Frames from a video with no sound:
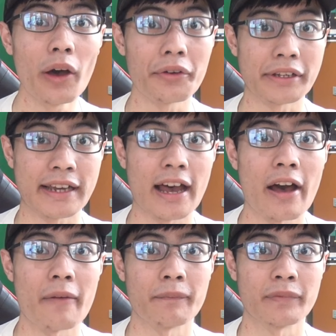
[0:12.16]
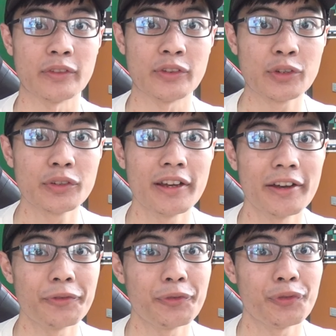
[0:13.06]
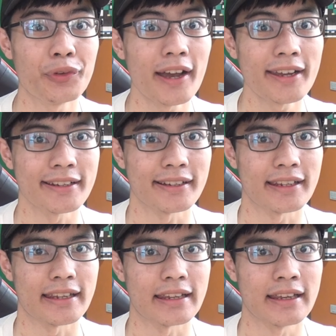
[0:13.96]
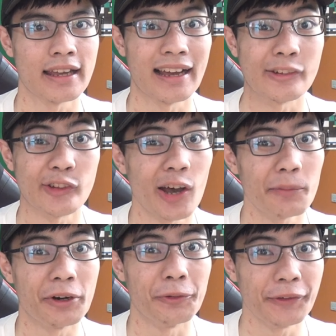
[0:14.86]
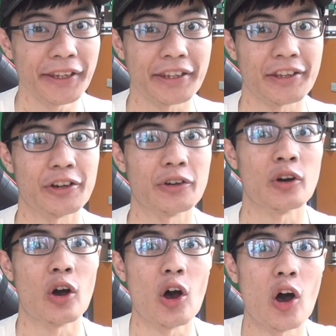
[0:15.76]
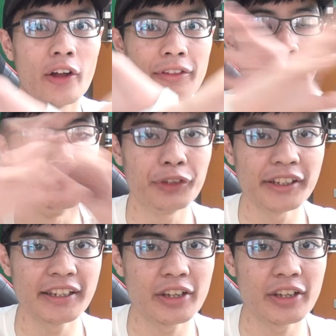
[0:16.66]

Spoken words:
welcome to the finally a normal video on the weekly